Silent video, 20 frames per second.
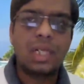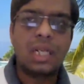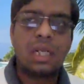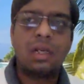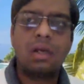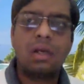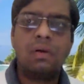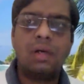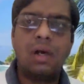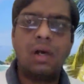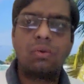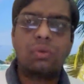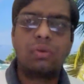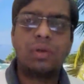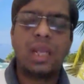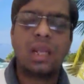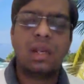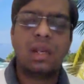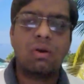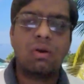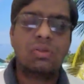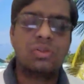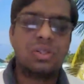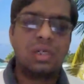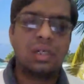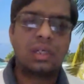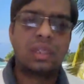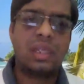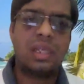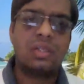Now, how to diagnose
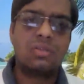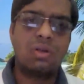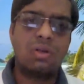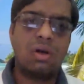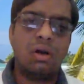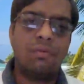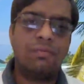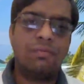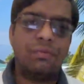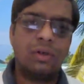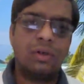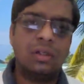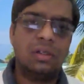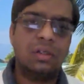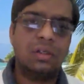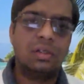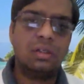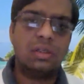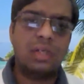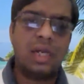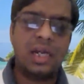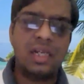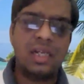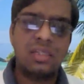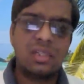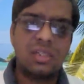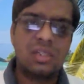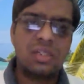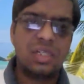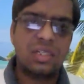a case of
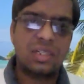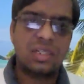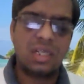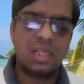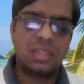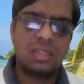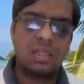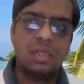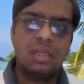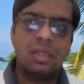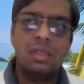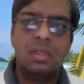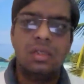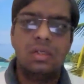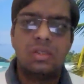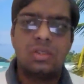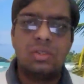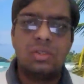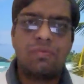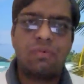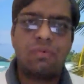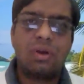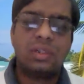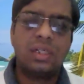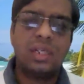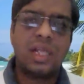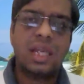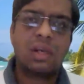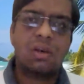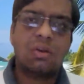Addison's disease? So for
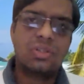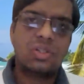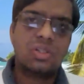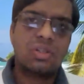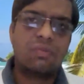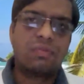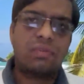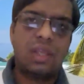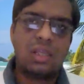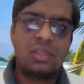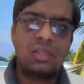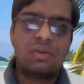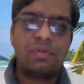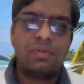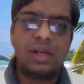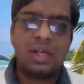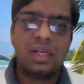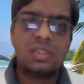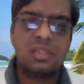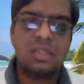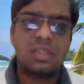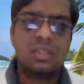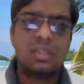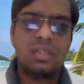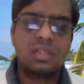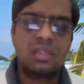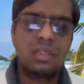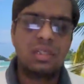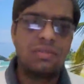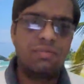the diagnosis of case of Addison's
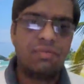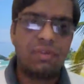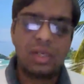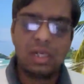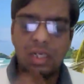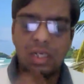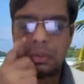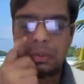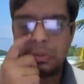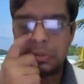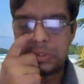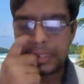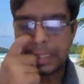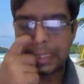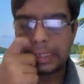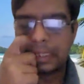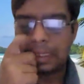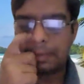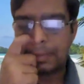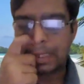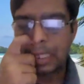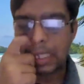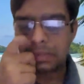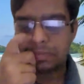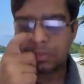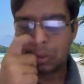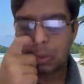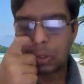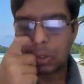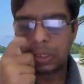disease, we need to check the
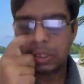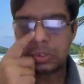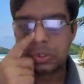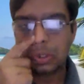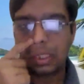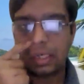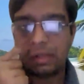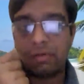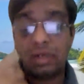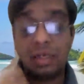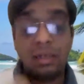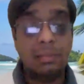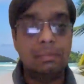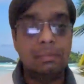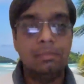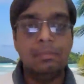plasma cortisol level.